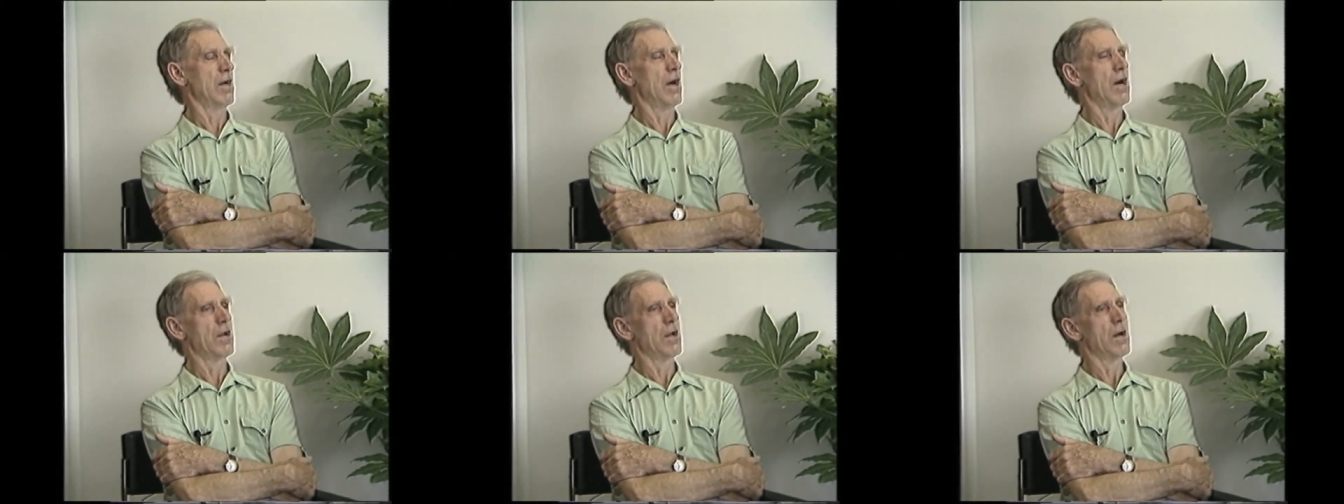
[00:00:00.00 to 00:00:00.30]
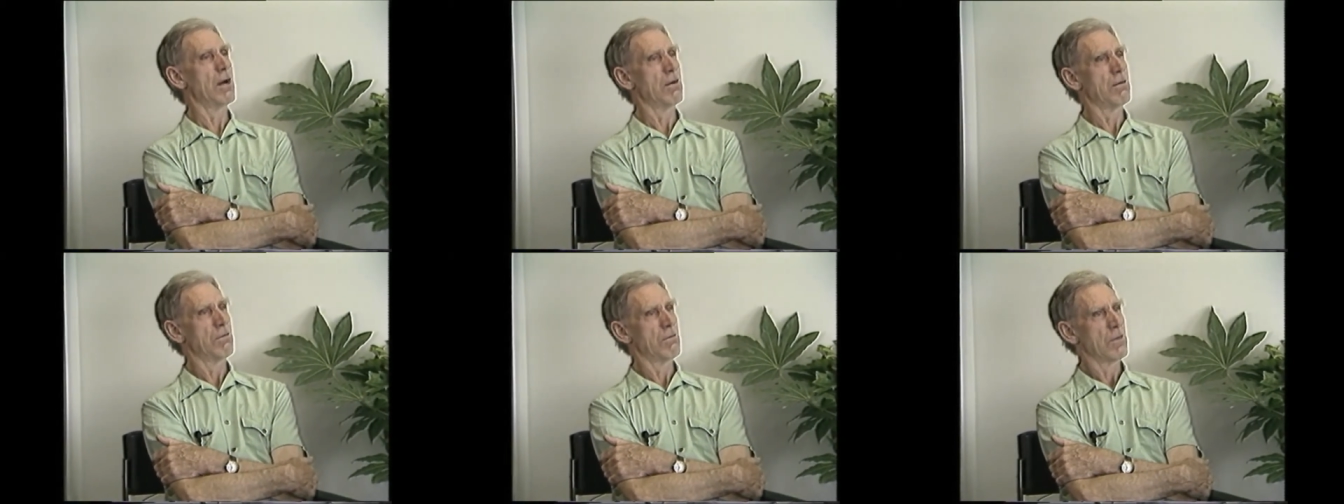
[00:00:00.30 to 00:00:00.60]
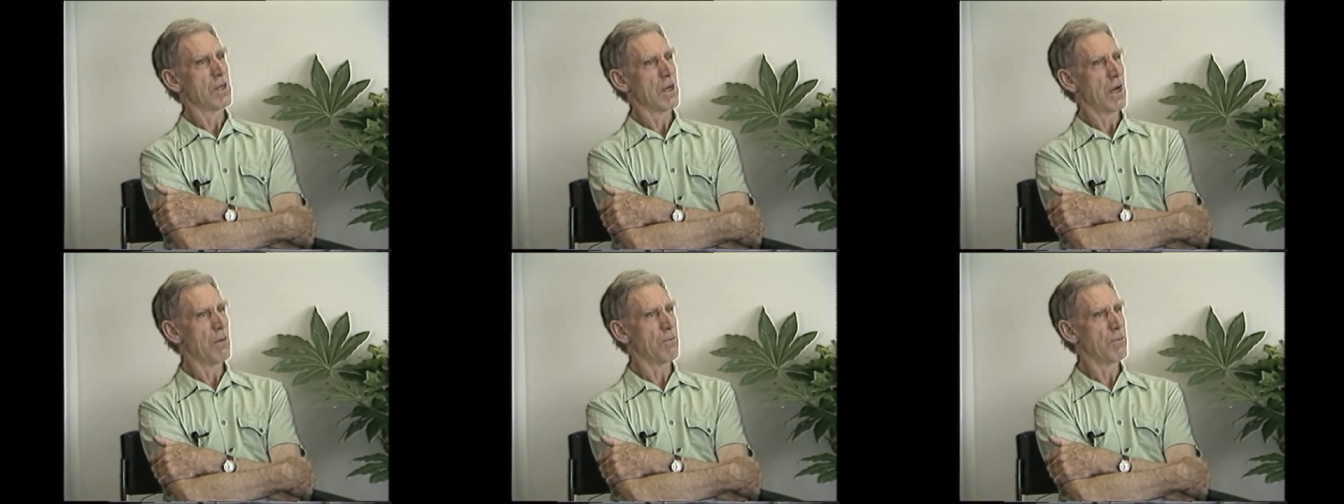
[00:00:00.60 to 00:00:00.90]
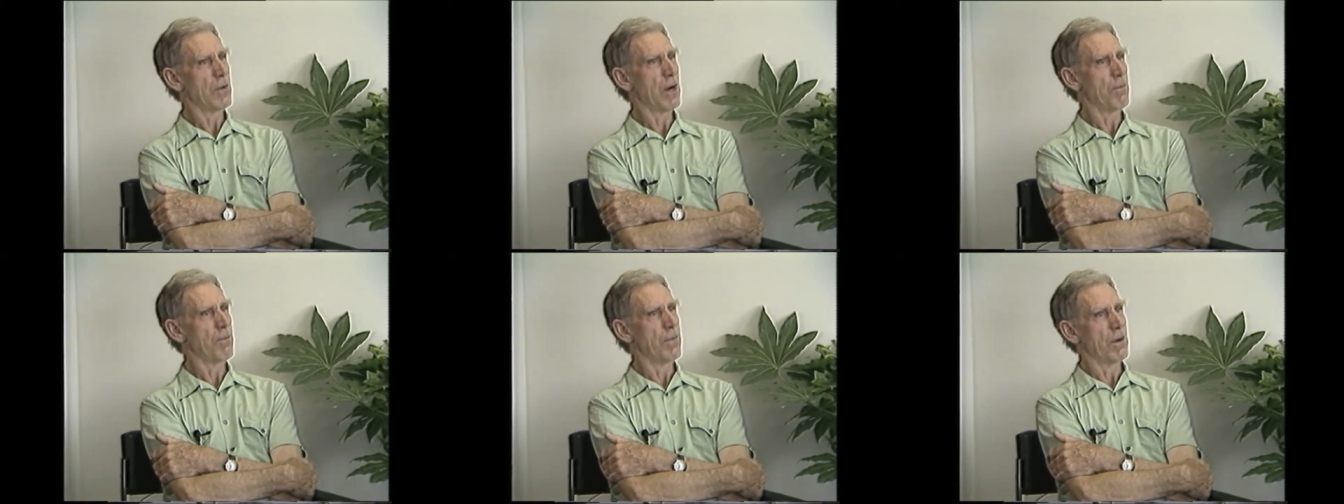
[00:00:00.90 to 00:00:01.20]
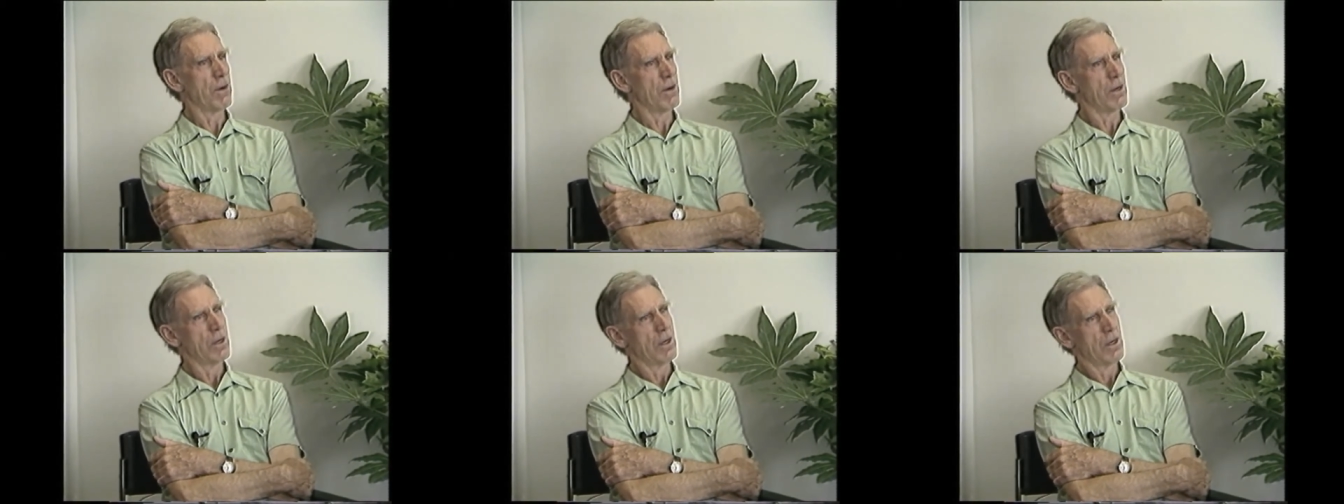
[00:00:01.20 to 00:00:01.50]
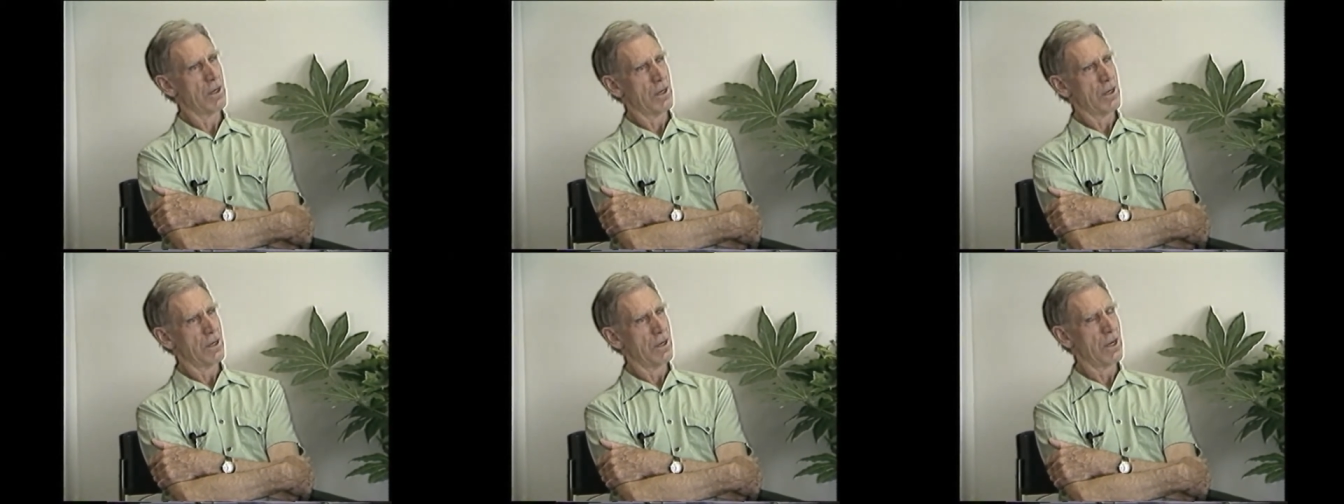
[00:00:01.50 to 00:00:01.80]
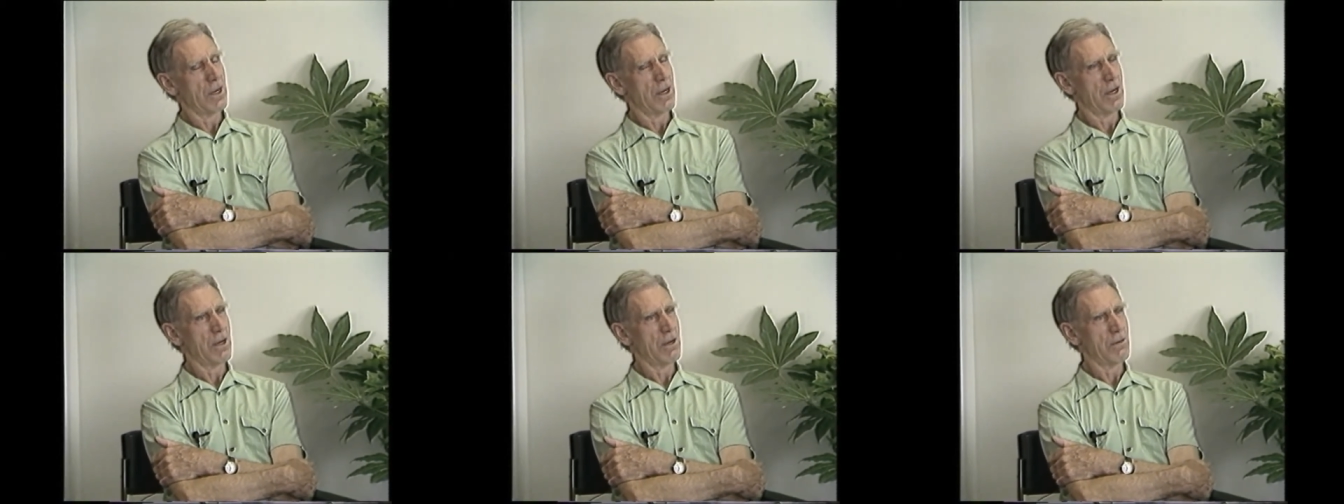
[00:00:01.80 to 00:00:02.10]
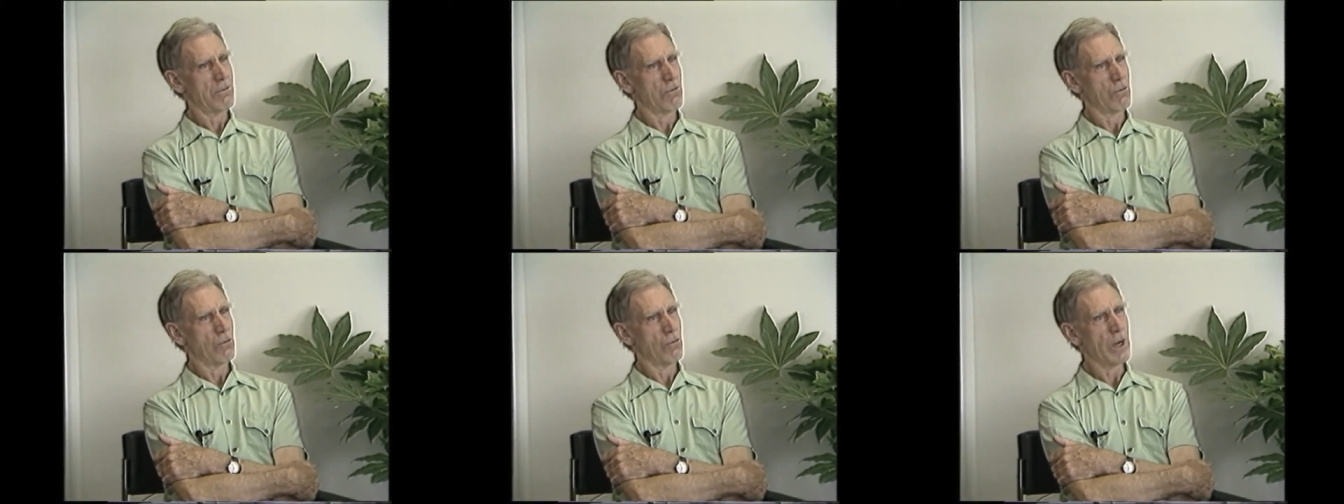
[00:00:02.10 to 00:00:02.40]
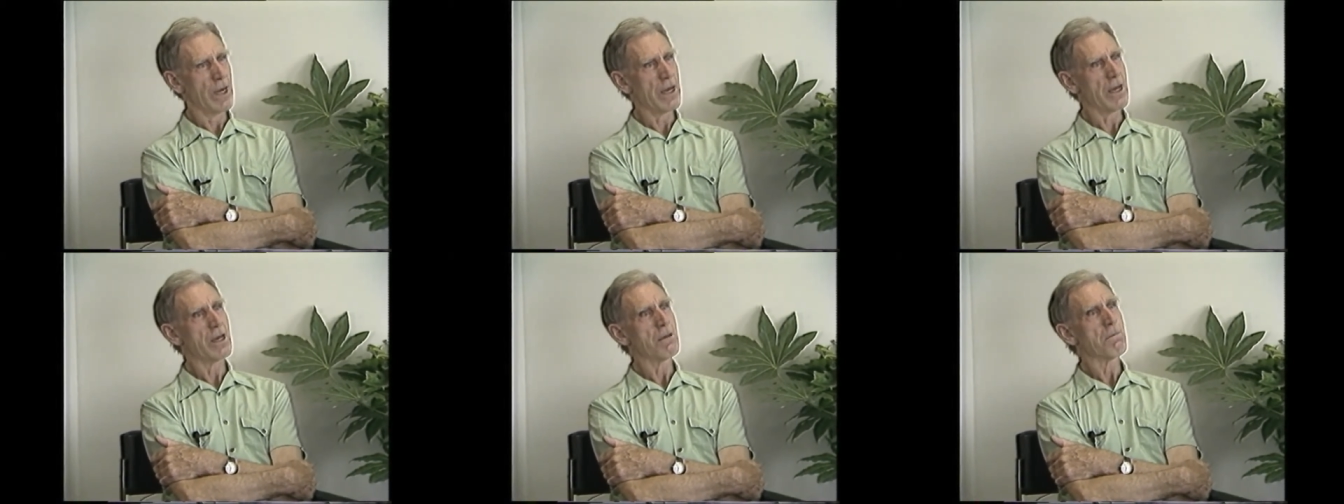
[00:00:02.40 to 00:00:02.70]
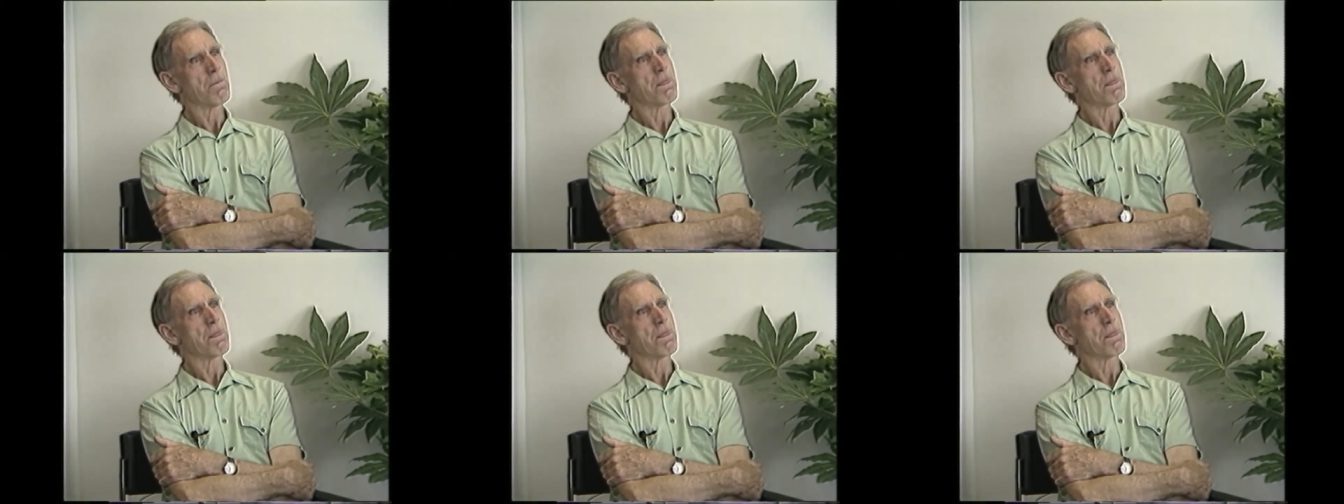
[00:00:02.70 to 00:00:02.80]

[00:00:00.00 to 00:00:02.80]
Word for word: on, on, a, a mm. proper yes. uh, way.